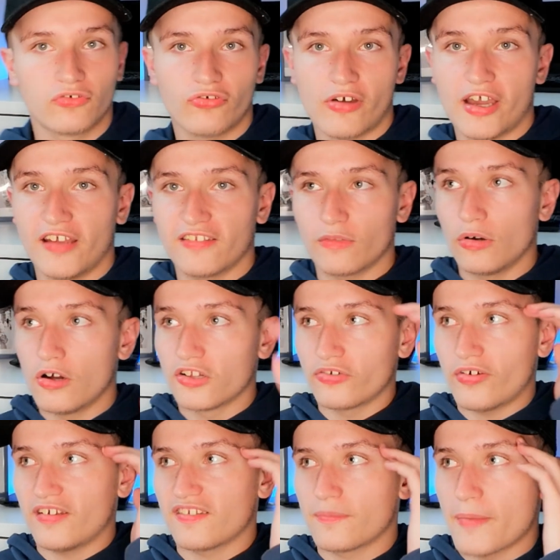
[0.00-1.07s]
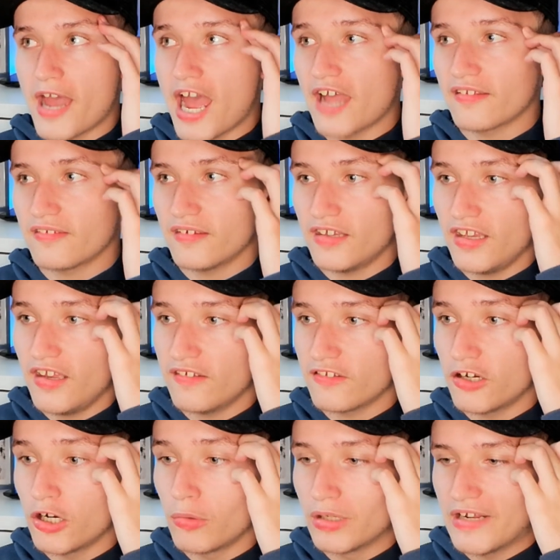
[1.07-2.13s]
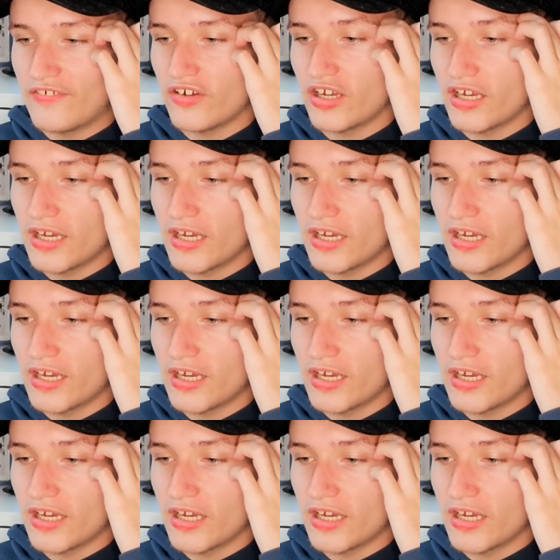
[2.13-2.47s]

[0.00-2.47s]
try to order a Smarties or whatever